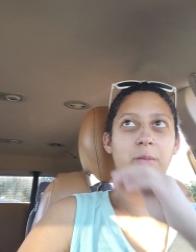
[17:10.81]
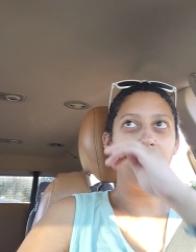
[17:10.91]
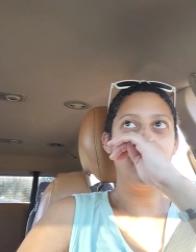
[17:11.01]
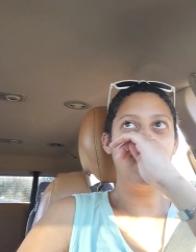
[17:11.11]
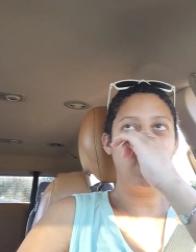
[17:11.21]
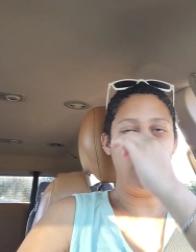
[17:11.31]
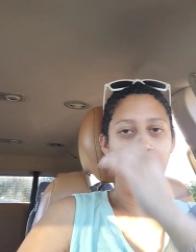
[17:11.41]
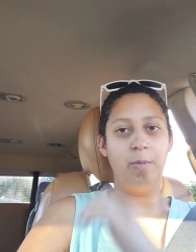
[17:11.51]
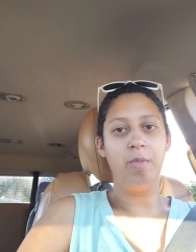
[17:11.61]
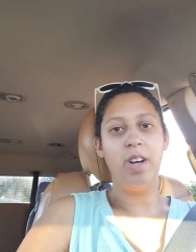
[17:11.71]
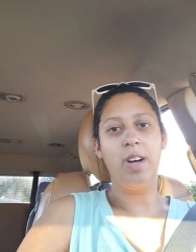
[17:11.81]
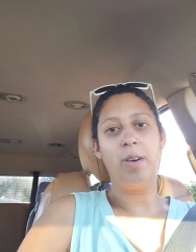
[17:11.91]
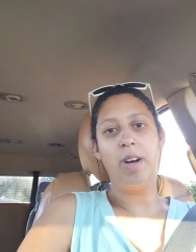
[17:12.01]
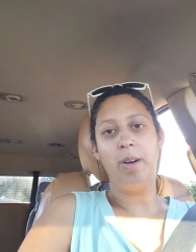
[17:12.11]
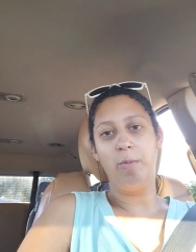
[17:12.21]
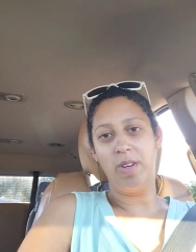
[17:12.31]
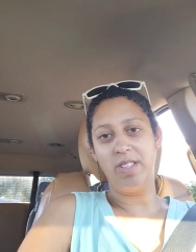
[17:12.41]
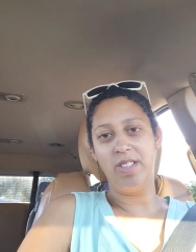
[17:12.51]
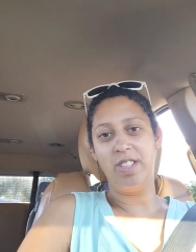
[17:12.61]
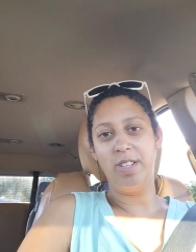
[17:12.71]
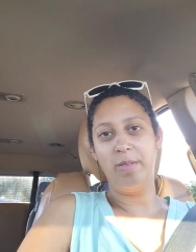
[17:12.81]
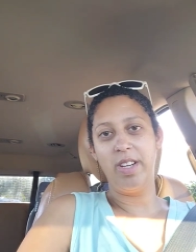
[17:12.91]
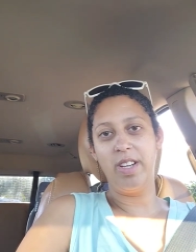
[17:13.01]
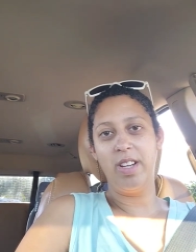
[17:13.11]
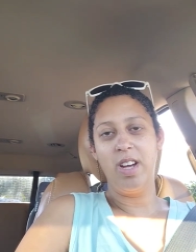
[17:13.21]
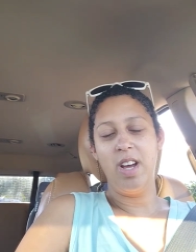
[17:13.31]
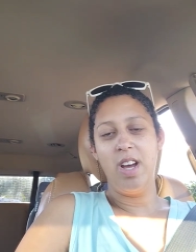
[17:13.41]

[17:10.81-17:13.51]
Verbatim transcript: reason I, I wasn't doing